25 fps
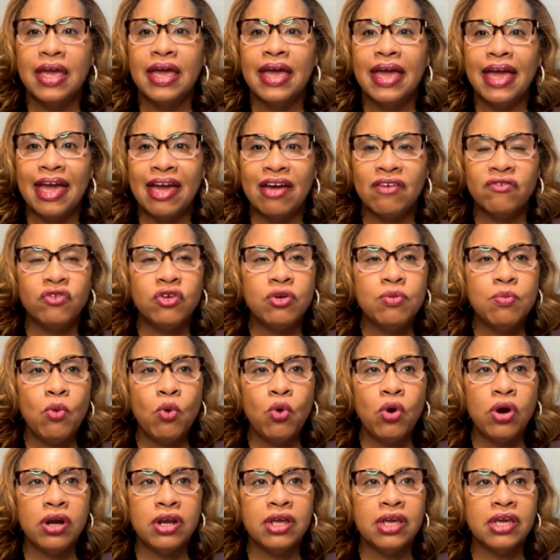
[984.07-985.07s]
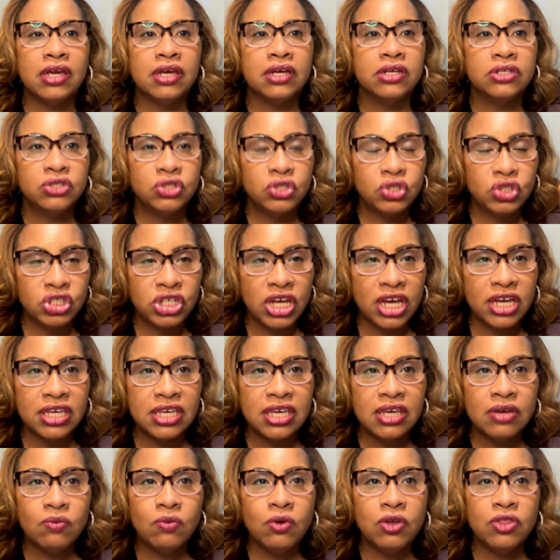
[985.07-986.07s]
Every morning, check
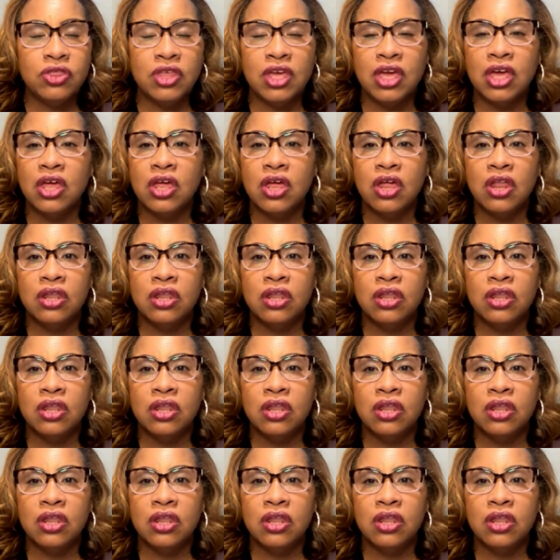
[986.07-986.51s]
in with it.